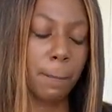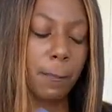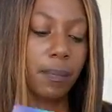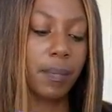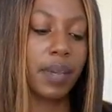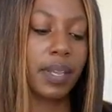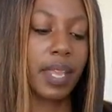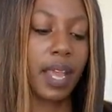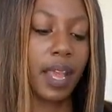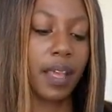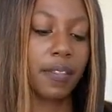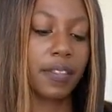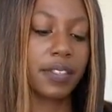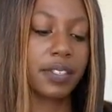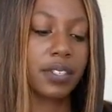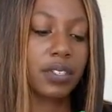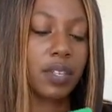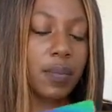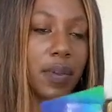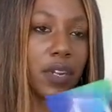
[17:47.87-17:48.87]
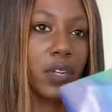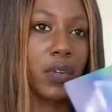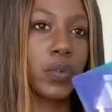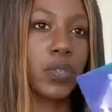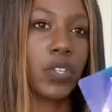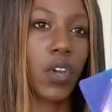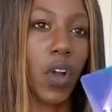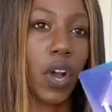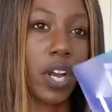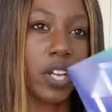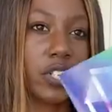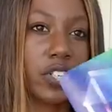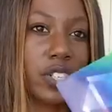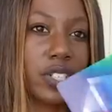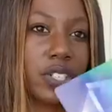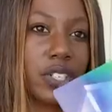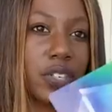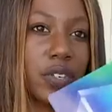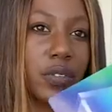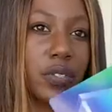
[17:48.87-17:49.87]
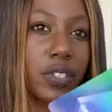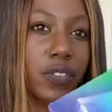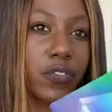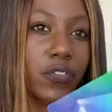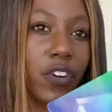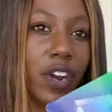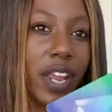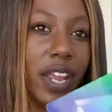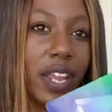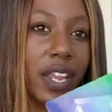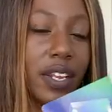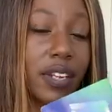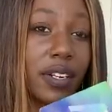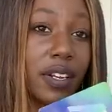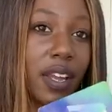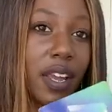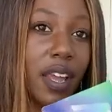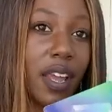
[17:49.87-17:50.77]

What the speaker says: But yeah, this is somebody who's cautious and who's afraid